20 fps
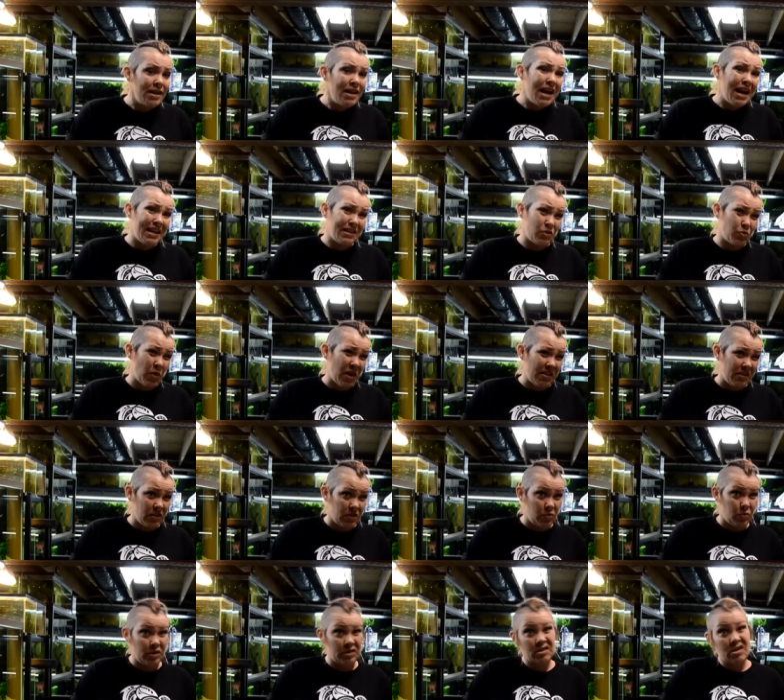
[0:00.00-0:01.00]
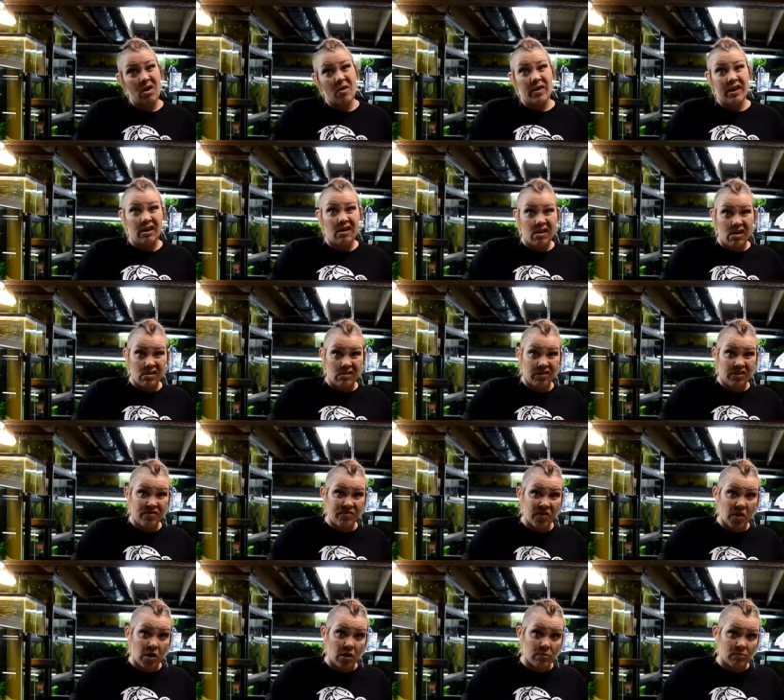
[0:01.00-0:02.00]
as well as what's going on the
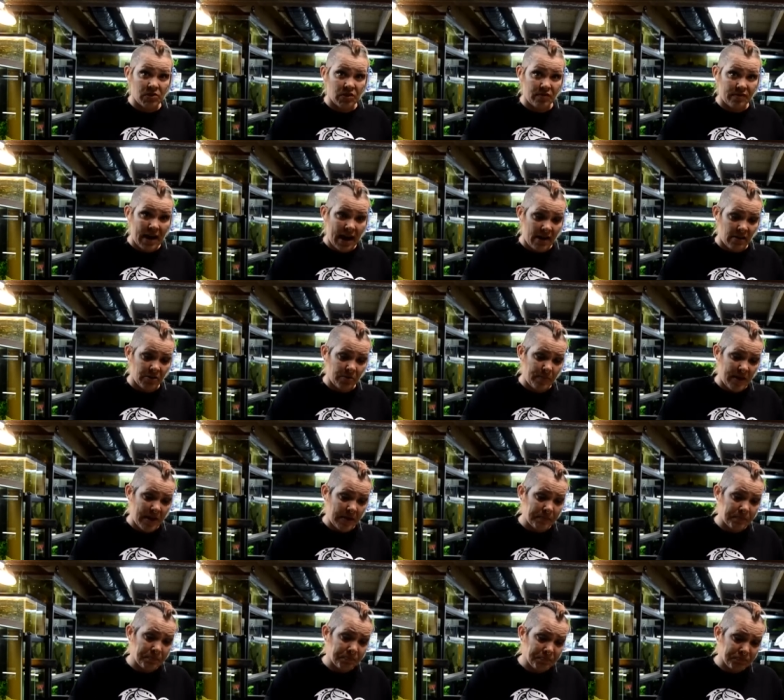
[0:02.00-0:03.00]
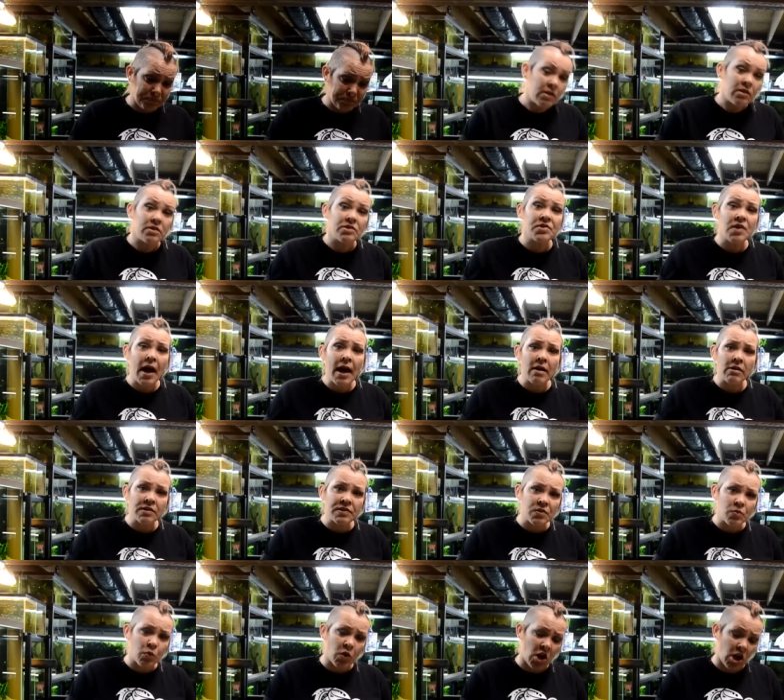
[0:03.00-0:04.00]
farms around me. So how does
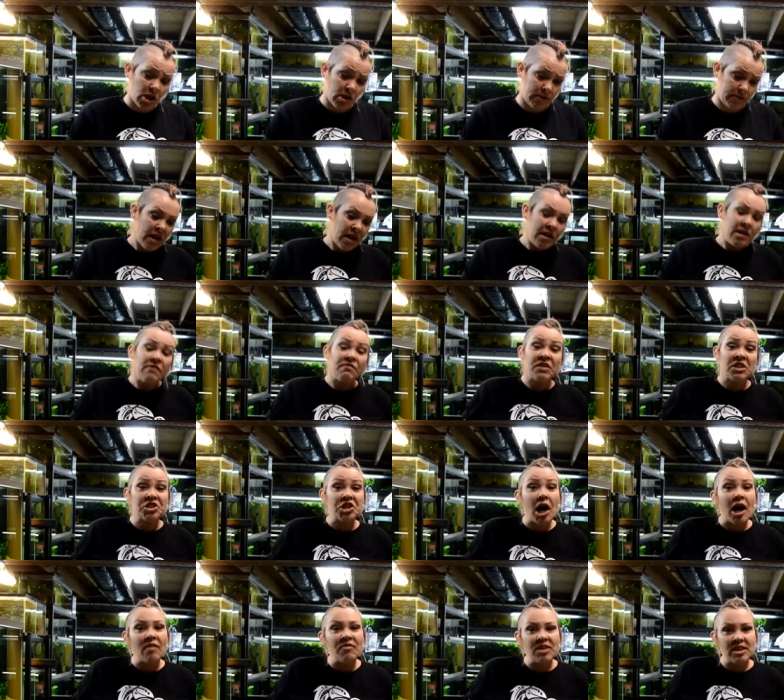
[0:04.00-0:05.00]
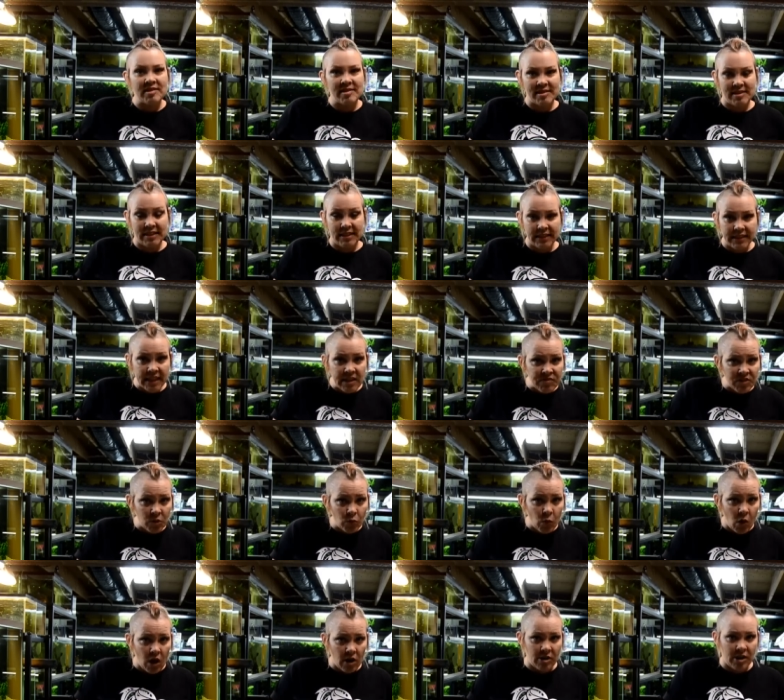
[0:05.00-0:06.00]
it work? Fish obviously live in
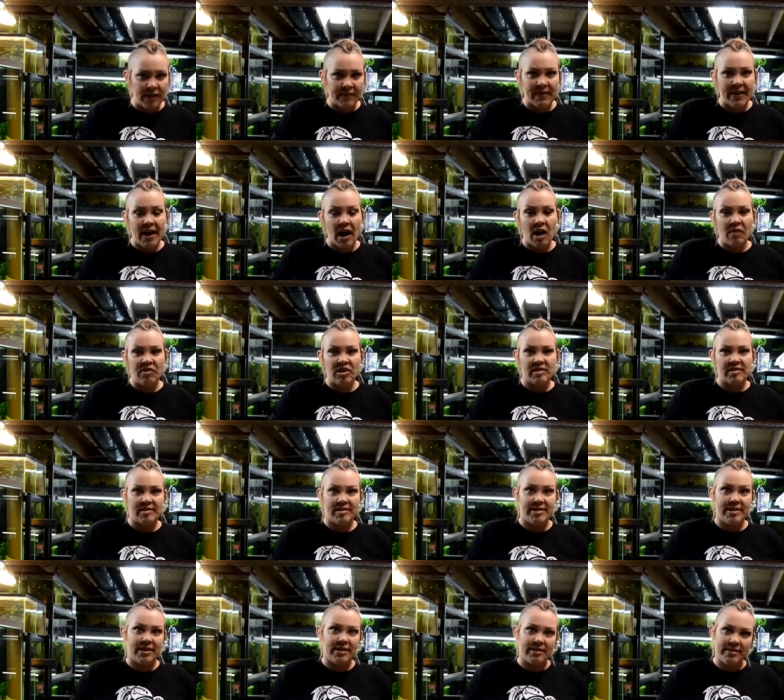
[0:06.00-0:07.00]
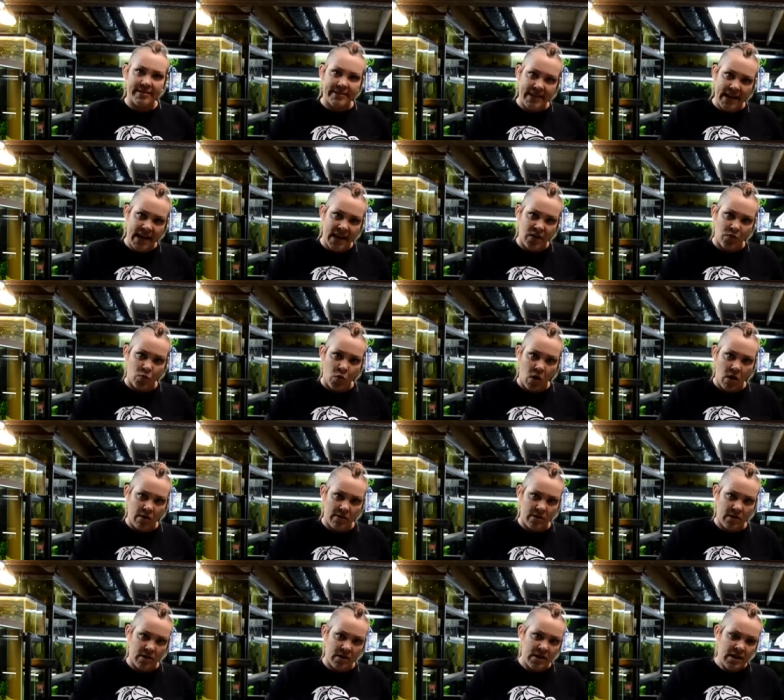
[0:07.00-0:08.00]
water and they obviously contain
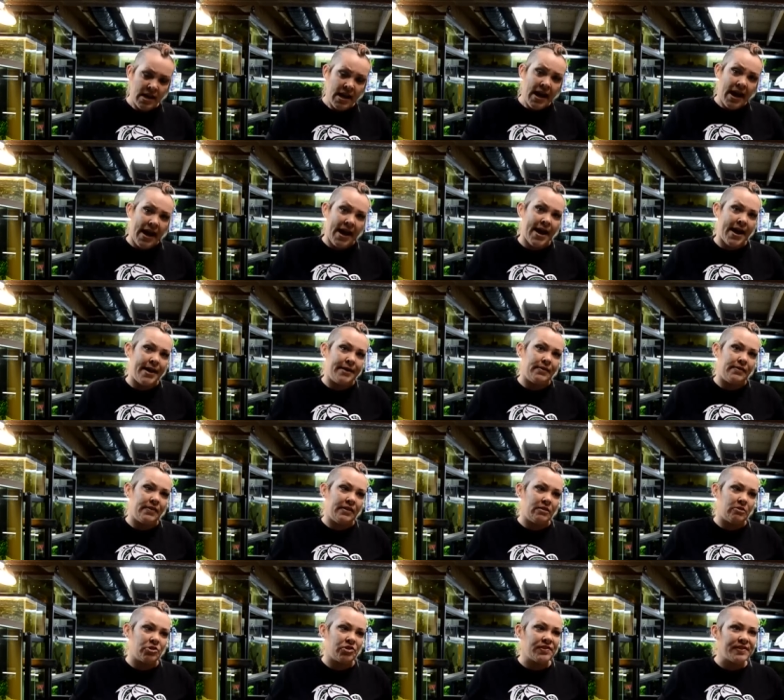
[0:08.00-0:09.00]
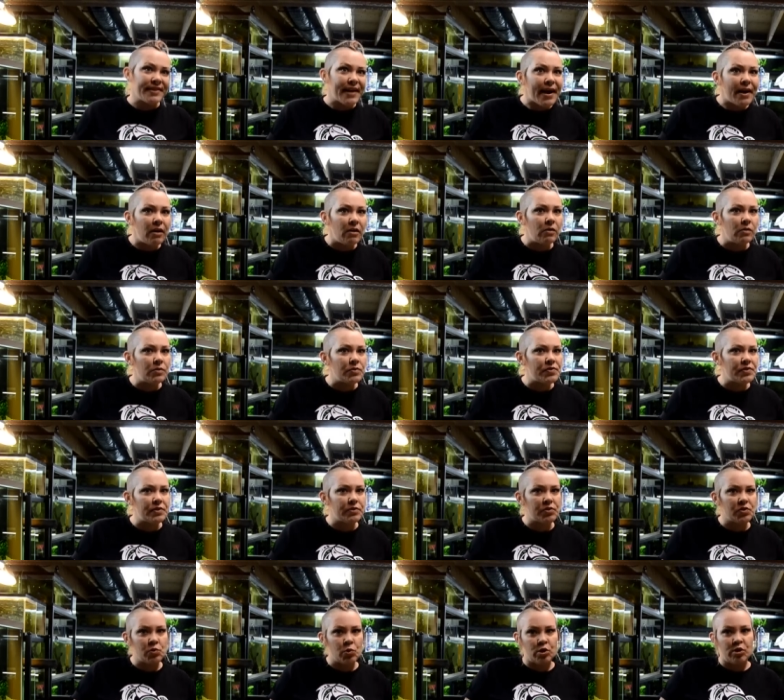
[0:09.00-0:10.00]
water. And their cells
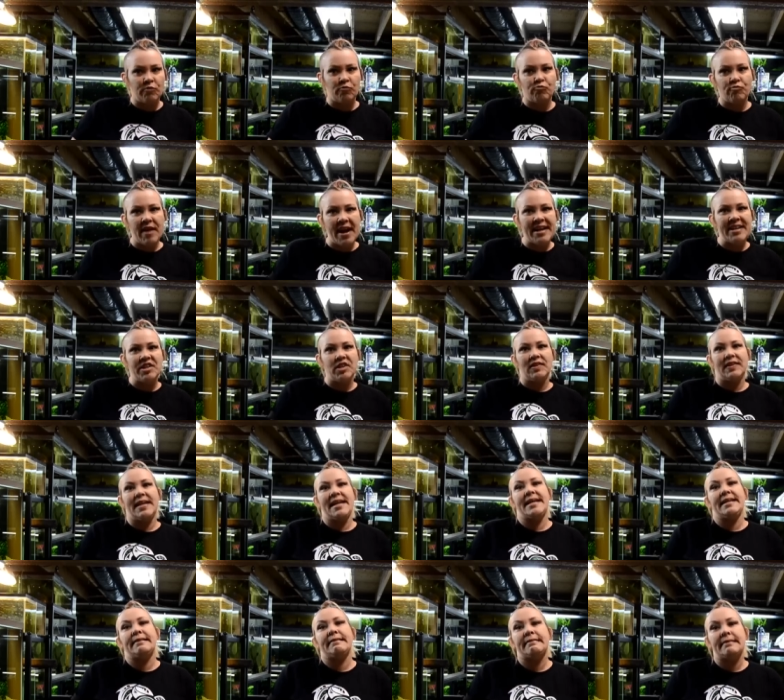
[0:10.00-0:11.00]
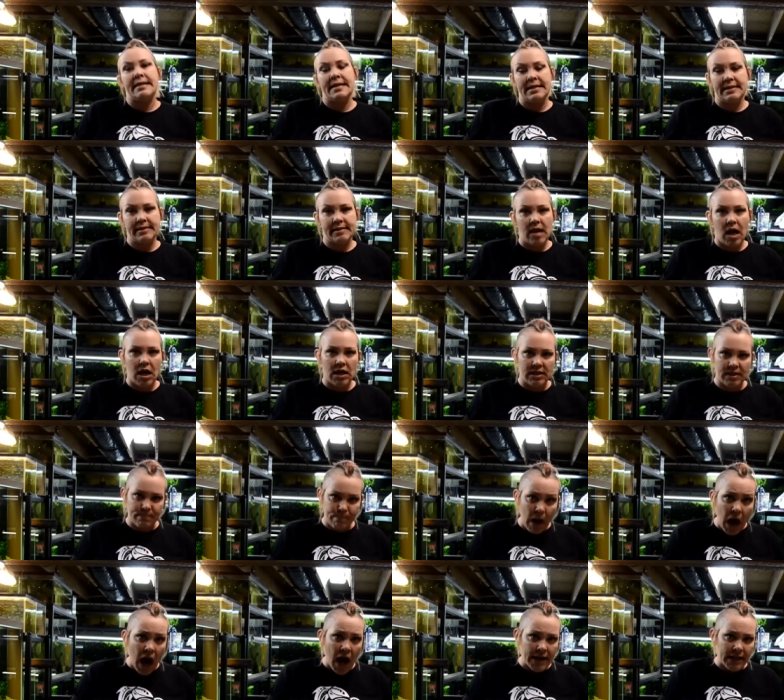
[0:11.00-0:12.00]
sort of regulate things
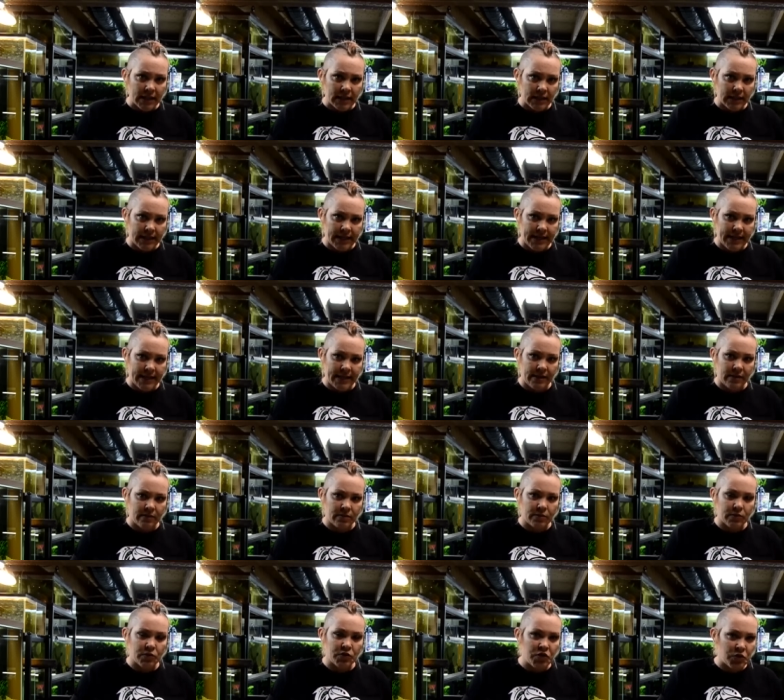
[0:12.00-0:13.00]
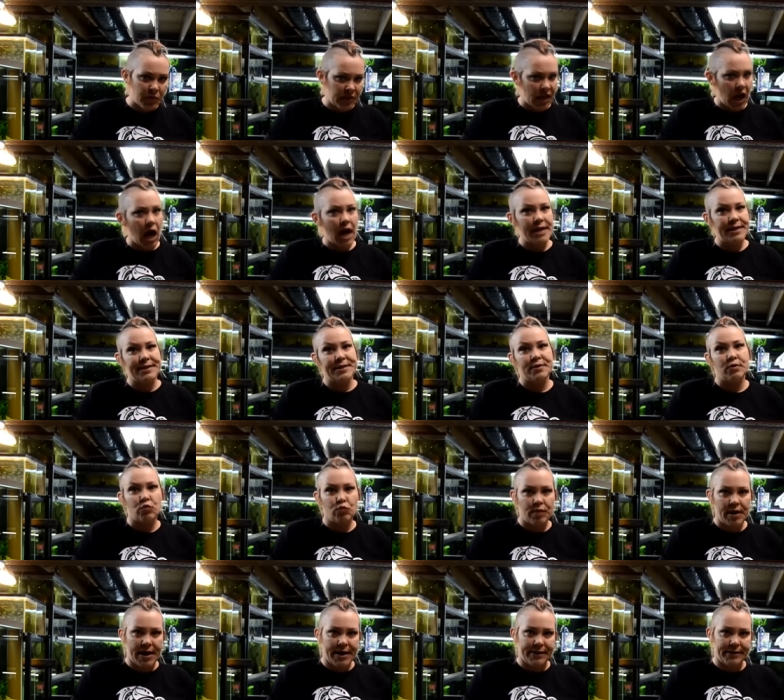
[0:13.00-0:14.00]
osmotically to an ideal
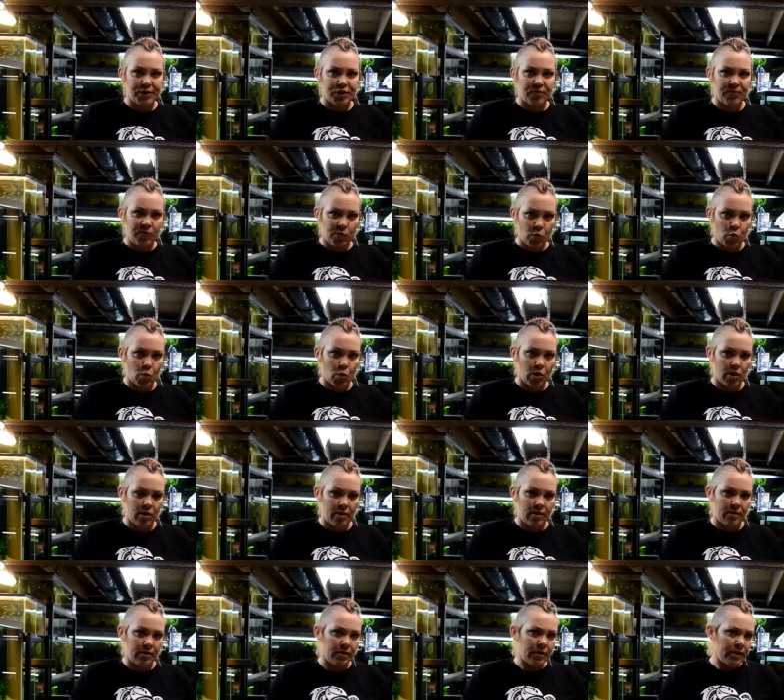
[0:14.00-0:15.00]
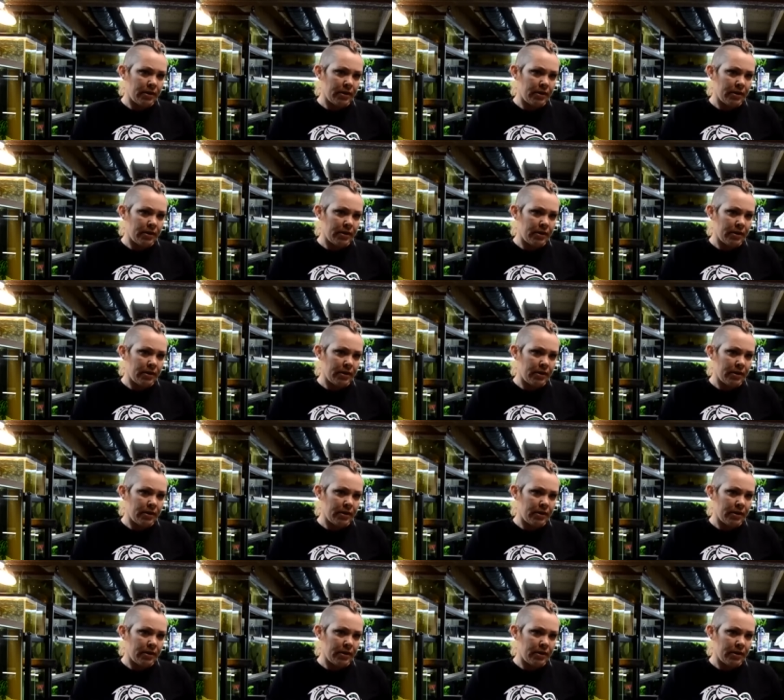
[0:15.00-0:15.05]
range for,